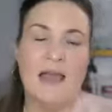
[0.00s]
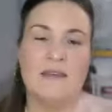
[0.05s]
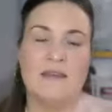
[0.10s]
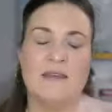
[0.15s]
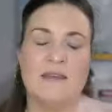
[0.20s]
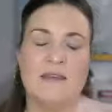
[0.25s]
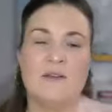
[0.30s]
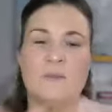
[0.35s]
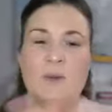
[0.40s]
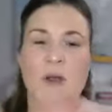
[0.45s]
And
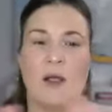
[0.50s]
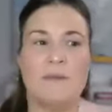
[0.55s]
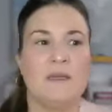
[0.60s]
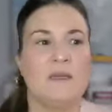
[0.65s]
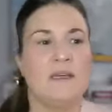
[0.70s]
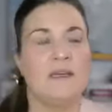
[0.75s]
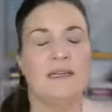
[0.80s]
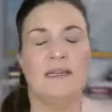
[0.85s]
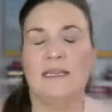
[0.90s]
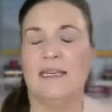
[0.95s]
then they're probably
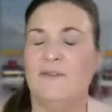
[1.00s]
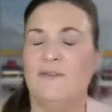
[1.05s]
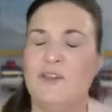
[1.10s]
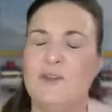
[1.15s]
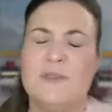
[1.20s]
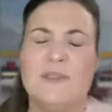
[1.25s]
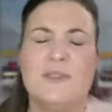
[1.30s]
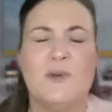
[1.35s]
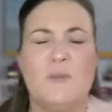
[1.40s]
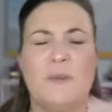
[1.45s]
going to give
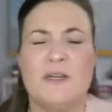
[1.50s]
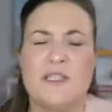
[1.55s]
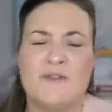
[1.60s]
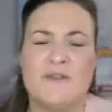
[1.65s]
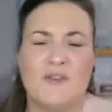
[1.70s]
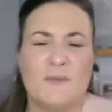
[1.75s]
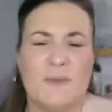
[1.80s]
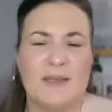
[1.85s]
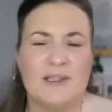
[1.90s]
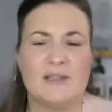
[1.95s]
you so much
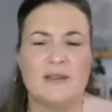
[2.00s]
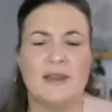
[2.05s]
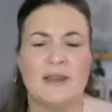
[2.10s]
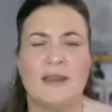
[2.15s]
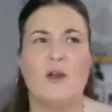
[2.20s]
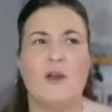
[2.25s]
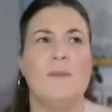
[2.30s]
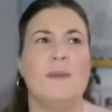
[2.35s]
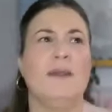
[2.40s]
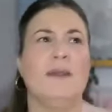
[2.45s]
information
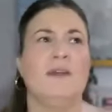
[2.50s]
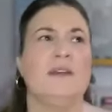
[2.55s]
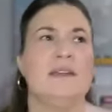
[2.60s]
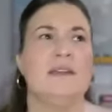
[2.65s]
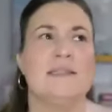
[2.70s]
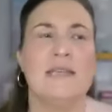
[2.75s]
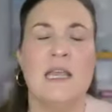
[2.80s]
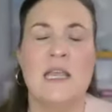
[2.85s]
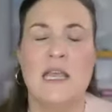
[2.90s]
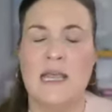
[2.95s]
like, oh my
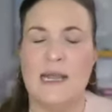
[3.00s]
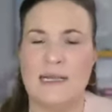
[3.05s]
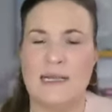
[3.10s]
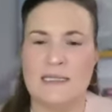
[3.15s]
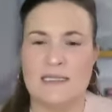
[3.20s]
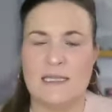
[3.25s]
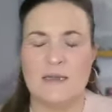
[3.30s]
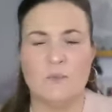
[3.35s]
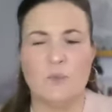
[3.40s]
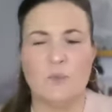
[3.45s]
goodness,
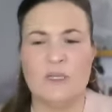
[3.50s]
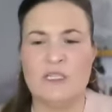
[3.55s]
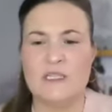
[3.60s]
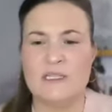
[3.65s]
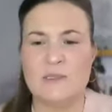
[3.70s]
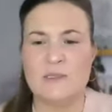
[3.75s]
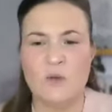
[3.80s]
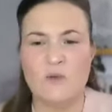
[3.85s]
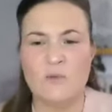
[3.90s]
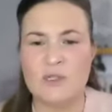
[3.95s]

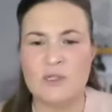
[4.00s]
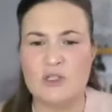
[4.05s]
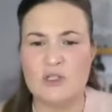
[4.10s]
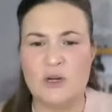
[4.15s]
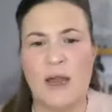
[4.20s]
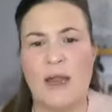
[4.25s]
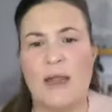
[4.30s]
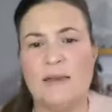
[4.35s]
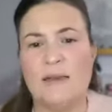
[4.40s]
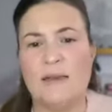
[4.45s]
we've been
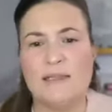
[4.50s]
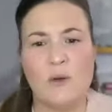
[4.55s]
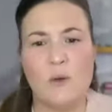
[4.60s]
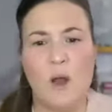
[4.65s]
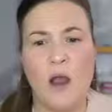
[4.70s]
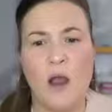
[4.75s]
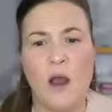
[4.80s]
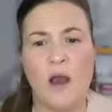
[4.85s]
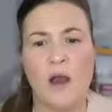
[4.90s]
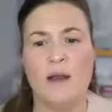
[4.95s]
trying so
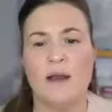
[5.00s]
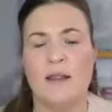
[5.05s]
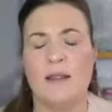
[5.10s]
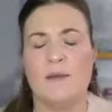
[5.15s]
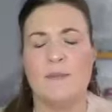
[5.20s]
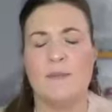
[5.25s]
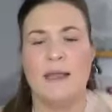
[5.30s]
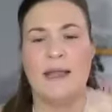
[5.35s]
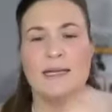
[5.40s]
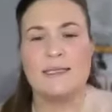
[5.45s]
hard. And
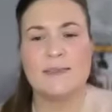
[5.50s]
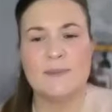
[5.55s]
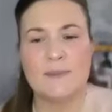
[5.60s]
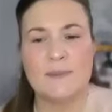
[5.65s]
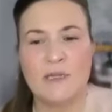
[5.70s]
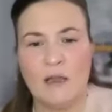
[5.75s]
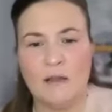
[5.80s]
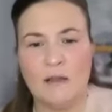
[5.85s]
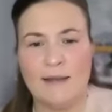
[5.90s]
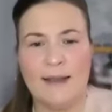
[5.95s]
then my
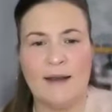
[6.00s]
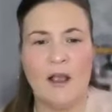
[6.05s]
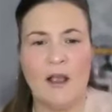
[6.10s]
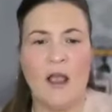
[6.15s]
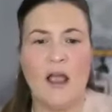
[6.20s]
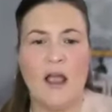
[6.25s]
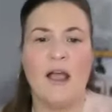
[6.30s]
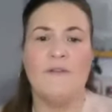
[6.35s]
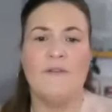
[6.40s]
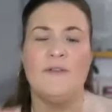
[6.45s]
husband got laid
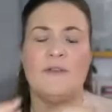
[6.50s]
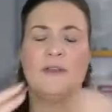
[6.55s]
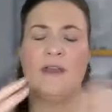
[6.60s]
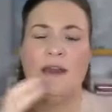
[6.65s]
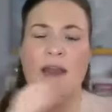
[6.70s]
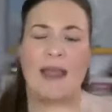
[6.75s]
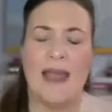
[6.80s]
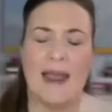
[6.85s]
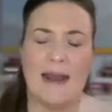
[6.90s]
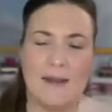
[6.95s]
off, and
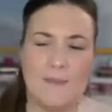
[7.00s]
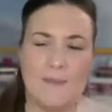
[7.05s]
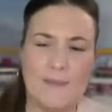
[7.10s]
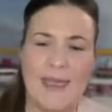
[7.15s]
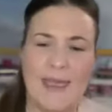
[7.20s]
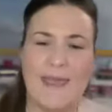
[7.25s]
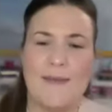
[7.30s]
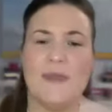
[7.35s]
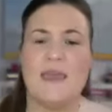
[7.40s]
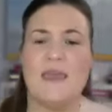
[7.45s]
then I had a
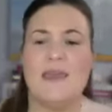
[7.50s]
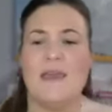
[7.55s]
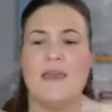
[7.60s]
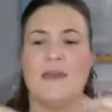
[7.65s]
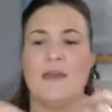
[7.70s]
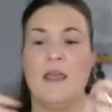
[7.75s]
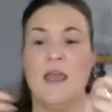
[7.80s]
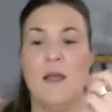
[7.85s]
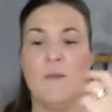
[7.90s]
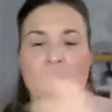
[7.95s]
baby,
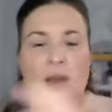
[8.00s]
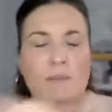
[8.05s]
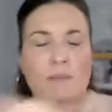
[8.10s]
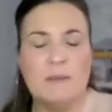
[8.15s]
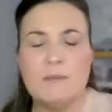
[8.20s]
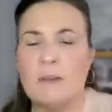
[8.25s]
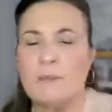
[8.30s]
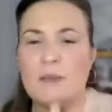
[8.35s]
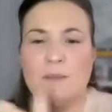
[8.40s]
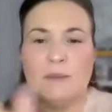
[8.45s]
and blah,
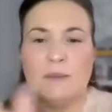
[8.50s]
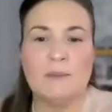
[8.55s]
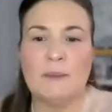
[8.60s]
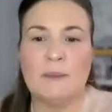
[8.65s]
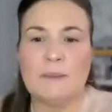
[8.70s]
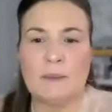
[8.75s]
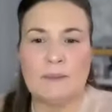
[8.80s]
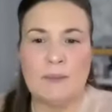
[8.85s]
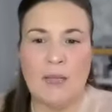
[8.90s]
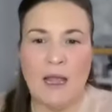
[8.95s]
blah, blah, blah, blah, blah,
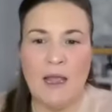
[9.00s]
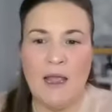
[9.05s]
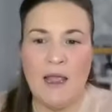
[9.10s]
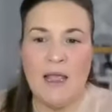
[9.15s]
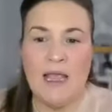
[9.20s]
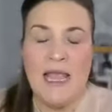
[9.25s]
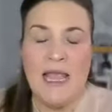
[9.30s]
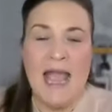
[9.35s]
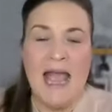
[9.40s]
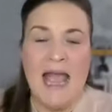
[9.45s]
blah, blah.
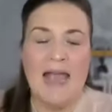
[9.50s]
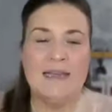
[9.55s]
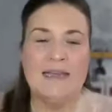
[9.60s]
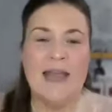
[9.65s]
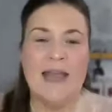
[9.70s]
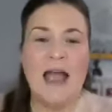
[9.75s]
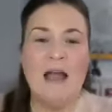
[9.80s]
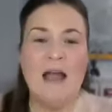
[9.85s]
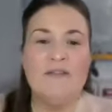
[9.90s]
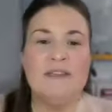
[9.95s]
And
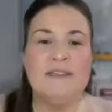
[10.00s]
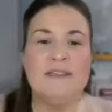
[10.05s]
now